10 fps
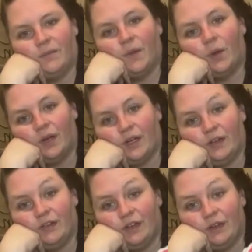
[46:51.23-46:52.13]
or you could
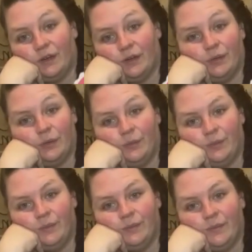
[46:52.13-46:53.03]
just glue
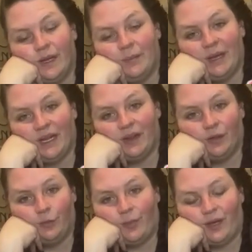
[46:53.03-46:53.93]
and make a
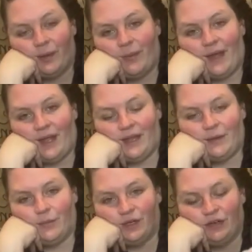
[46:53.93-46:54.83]
loop in the back,
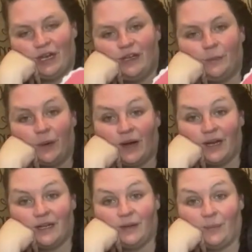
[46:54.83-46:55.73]
which that's probably
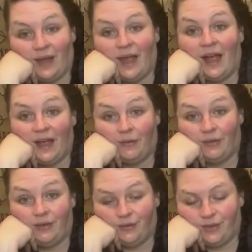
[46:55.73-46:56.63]
the way I would
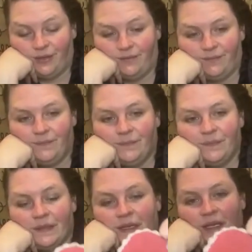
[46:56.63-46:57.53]
do it.
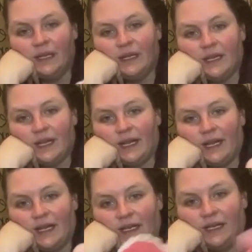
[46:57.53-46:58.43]

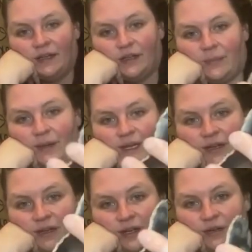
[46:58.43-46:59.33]
And then you can make
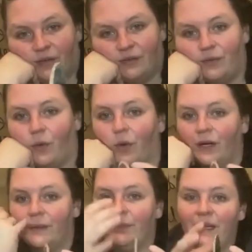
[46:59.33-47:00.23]
your little
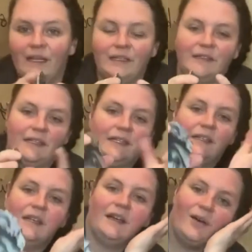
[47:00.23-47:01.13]
ornaments. These
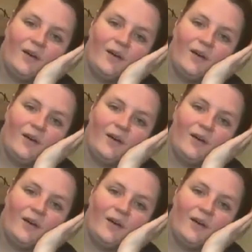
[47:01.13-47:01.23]
can go